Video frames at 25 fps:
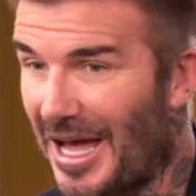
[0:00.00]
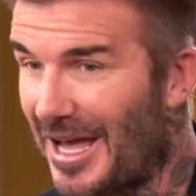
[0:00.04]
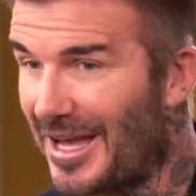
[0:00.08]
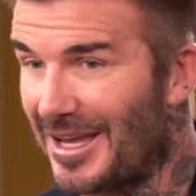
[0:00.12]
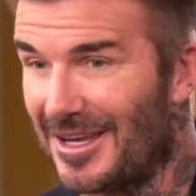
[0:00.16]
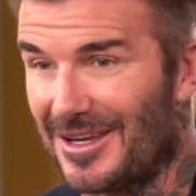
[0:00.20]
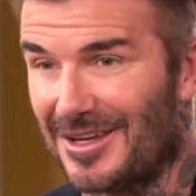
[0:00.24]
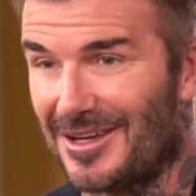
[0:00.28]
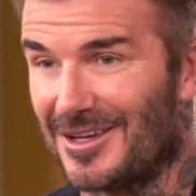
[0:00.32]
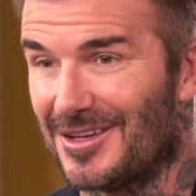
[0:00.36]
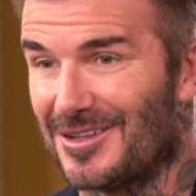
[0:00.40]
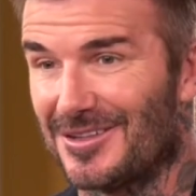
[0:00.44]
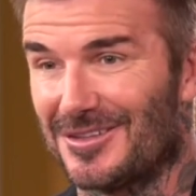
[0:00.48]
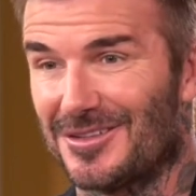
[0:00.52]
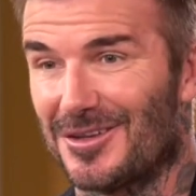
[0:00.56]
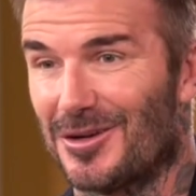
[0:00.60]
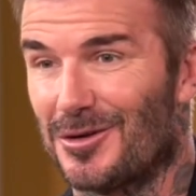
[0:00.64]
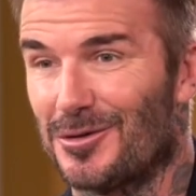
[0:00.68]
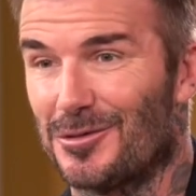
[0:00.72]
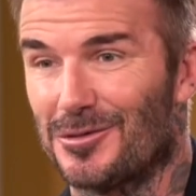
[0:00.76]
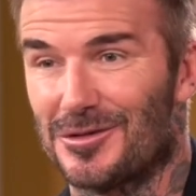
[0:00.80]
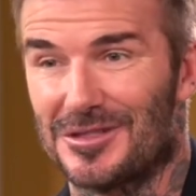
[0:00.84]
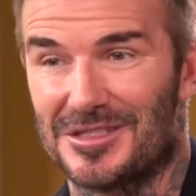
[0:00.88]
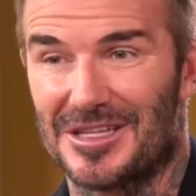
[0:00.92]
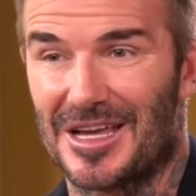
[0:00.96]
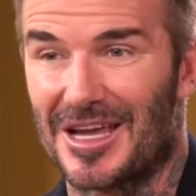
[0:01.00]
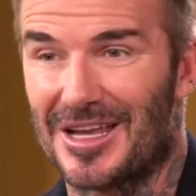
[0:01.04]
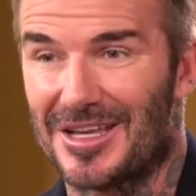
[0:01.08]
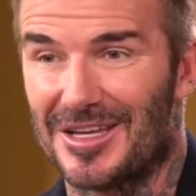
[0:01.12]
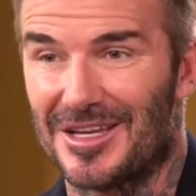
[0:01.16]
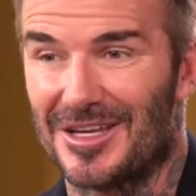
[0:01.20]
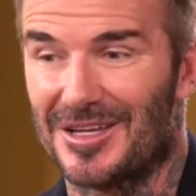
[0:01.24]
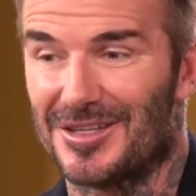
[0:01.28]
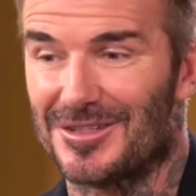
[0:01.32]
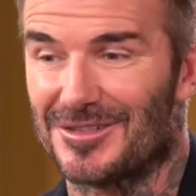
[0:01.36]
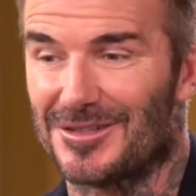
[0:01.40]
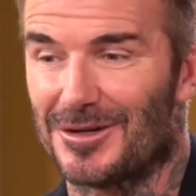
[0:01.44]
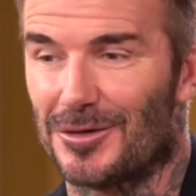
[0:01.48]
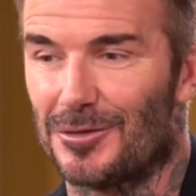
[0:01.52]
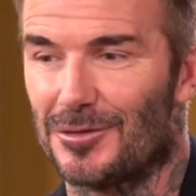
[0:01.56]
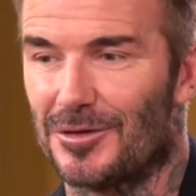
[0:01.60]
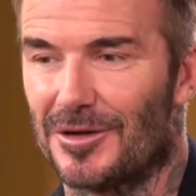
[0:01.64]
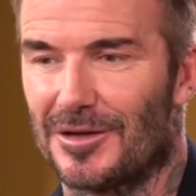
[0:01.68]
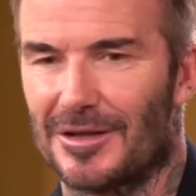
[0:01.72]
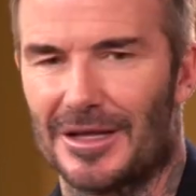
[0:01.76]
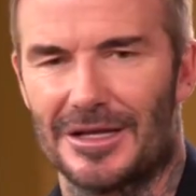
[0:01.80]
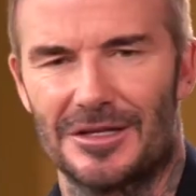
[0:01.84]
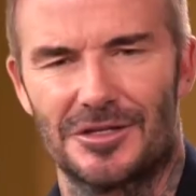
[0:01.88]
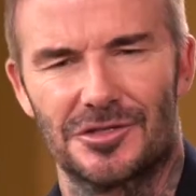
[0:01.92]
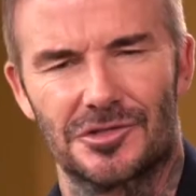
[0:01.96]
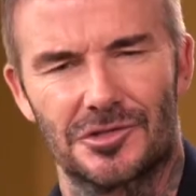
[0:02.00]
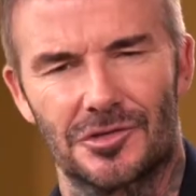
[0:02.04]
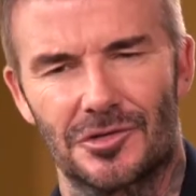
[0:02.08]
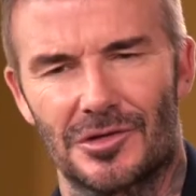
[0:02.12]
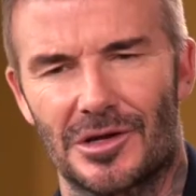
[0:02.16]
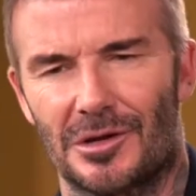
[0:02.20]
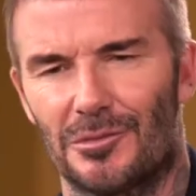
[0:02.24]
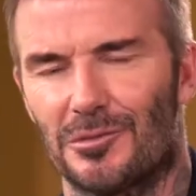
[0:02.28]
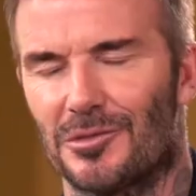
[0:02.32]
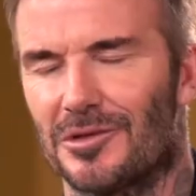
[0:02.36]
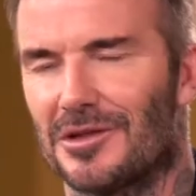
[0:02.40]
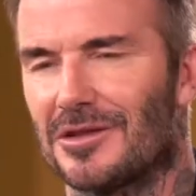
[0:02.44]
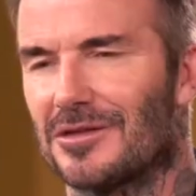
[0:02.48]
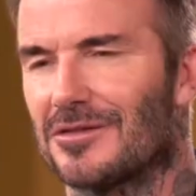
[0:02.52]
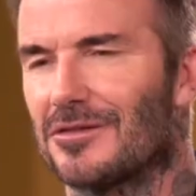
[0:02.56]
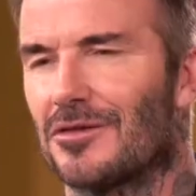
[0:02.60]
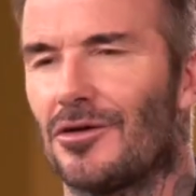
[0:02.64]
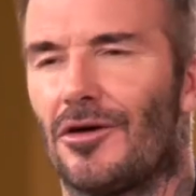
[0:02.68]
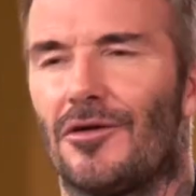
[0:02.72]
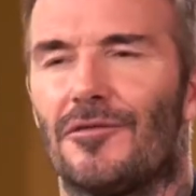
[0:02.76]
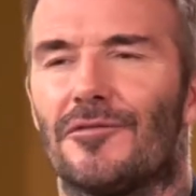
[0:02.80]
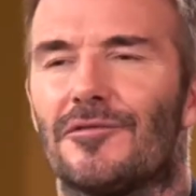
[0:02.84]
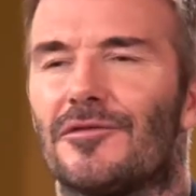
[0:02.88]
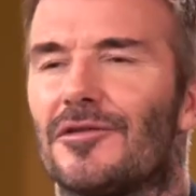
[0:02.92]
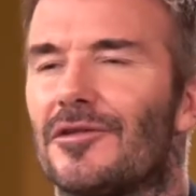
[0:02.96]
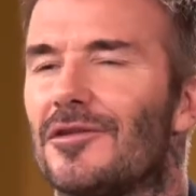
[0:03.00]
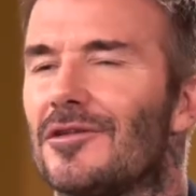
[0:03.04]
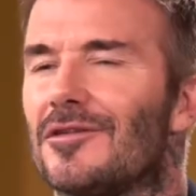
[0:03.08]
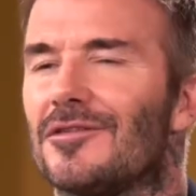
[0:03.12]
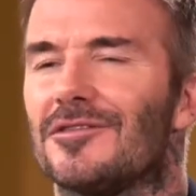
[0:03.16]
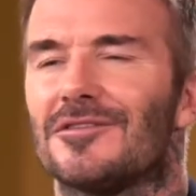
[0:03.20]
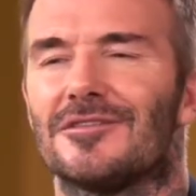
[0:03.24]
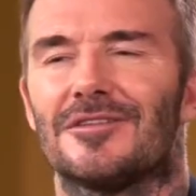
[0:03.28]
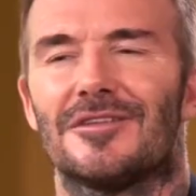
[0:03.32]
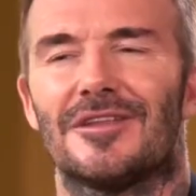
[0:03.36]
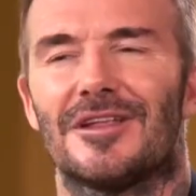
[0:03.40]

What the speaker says: 8 years old, 10 years old, and they stood up with this confidence,